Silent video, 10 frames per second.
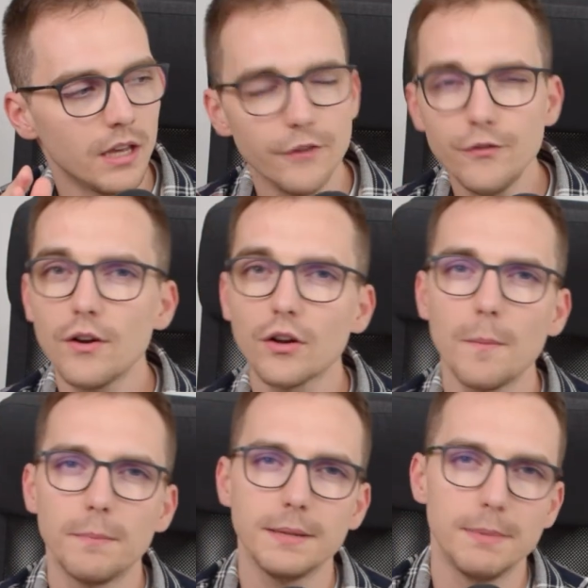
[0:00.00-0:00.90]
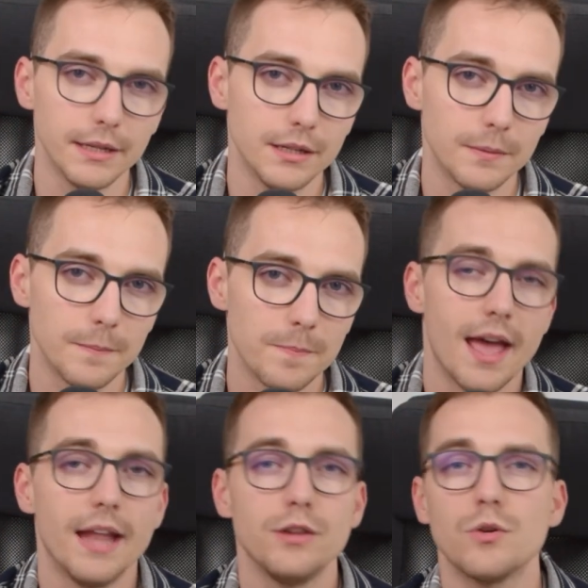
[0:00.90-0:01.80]
If you're a complete beginner
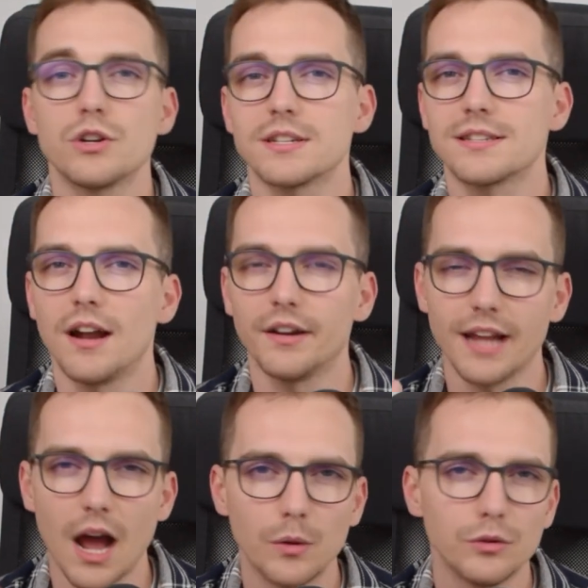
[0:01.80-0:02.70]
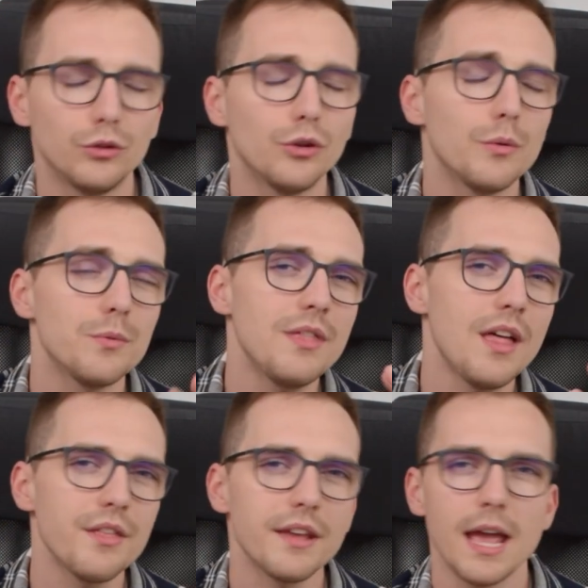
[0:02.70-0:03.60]
and you are just starting out, you don't know
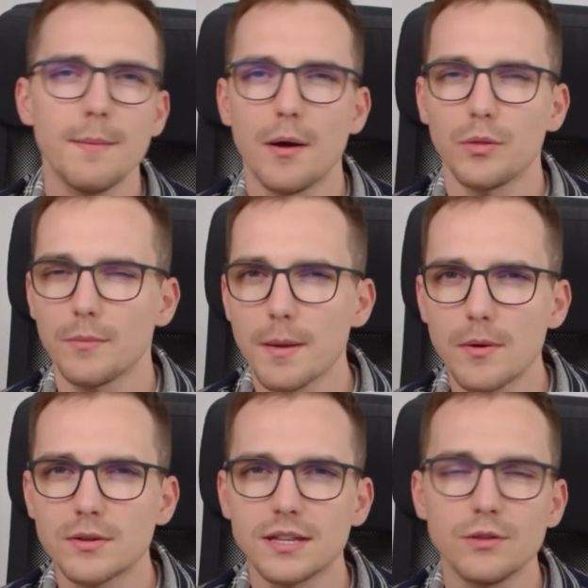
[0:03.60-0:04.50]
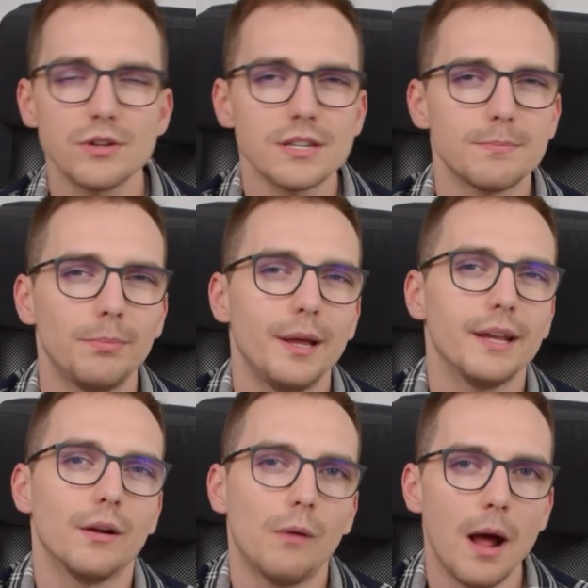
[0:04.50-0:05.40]
nothing about web hosting, you're just
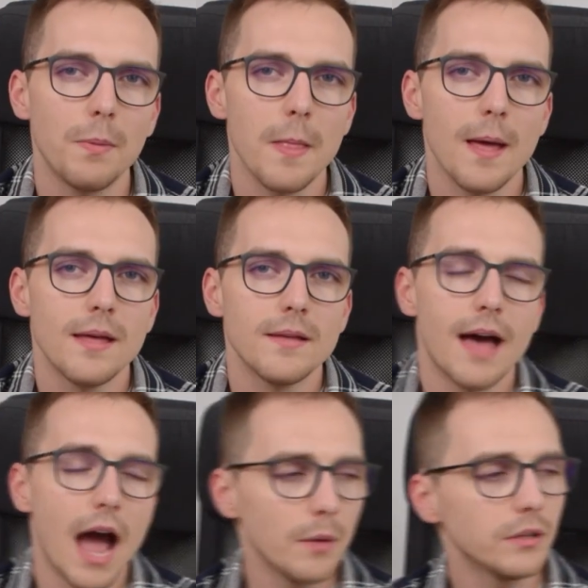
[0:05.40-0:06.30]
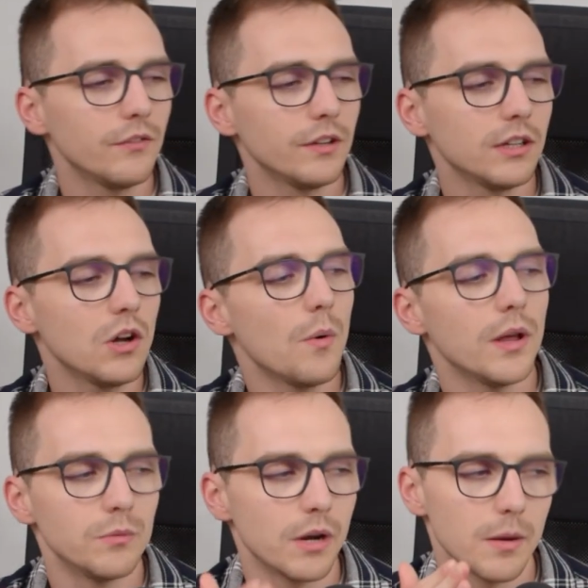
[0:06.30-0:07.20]
playing around, I would definitely go
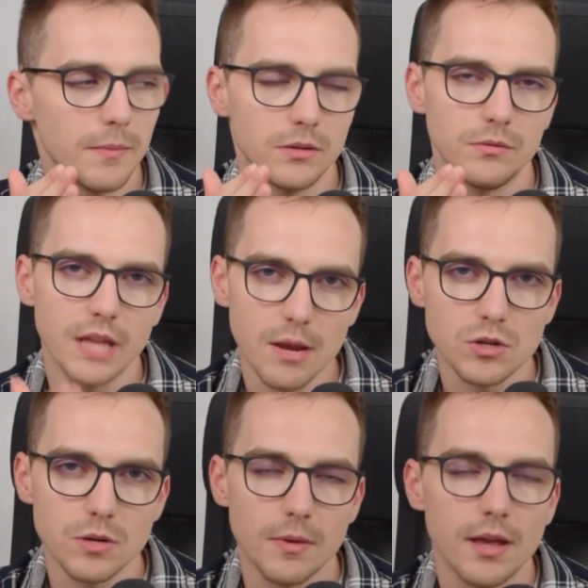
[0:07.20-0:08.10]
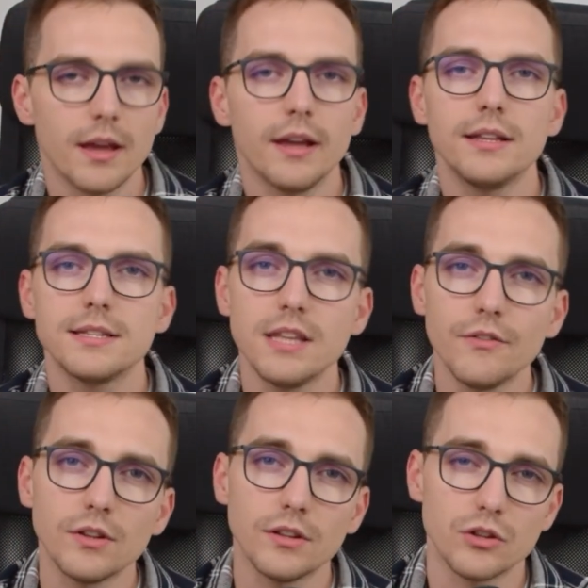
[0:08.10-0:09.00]
and recommend you Namecheap. It is
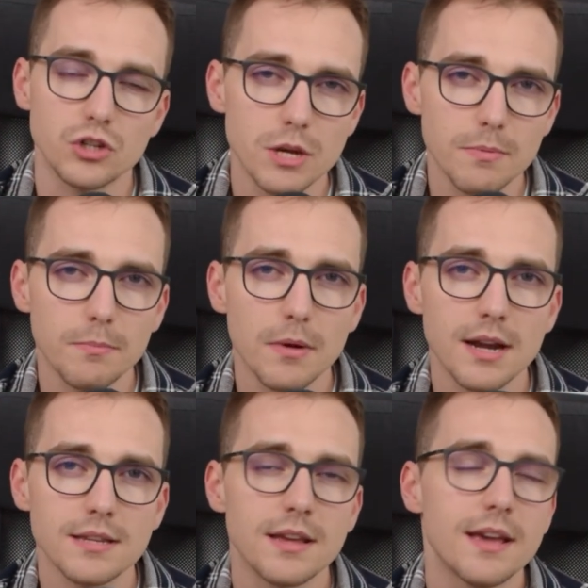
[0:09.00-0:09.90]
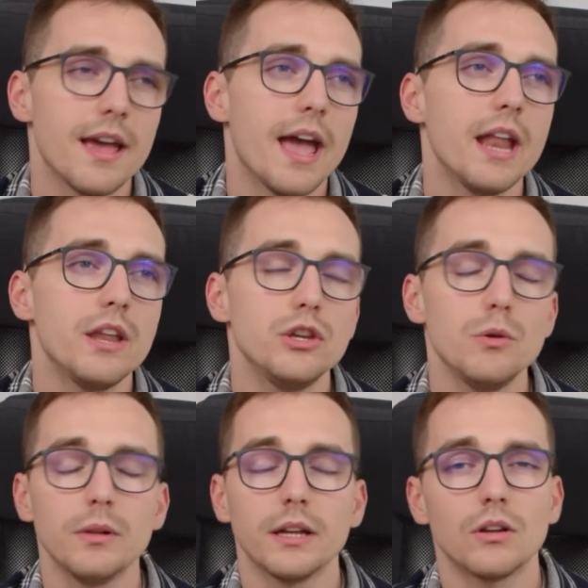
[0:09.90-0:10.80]
definitely the cheaper price and you
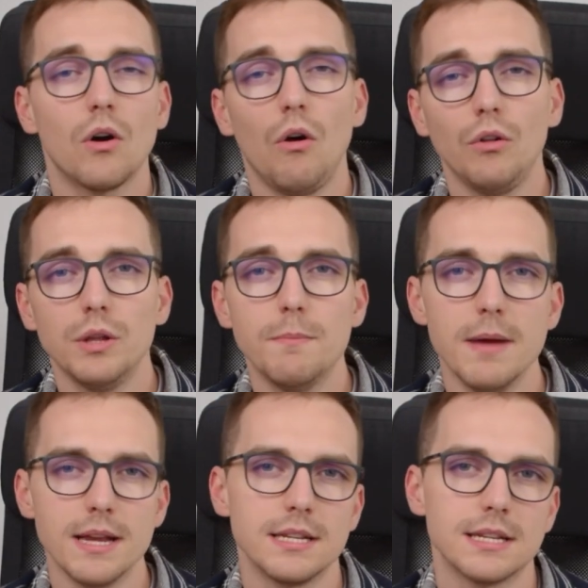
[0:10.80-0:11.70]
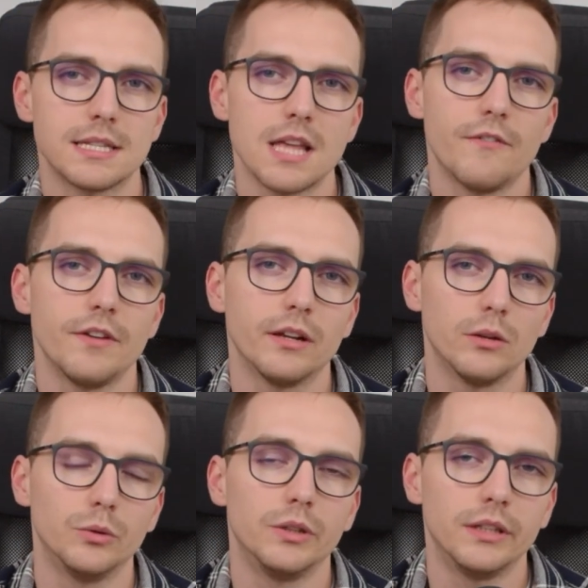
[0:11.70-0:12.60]
will get all the basic stuff
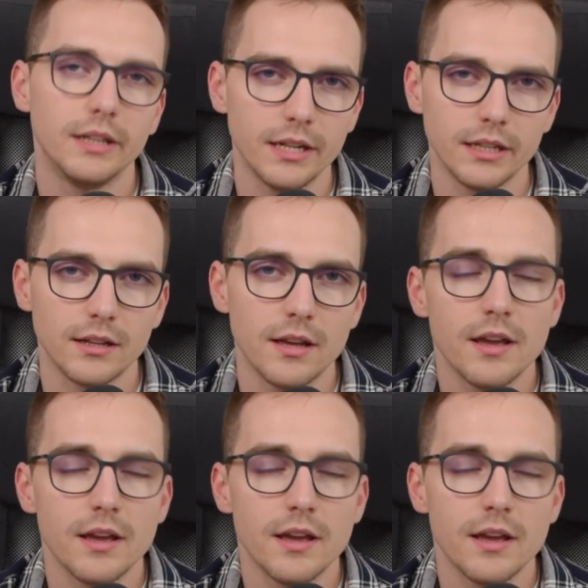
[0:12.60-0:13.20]
included in it.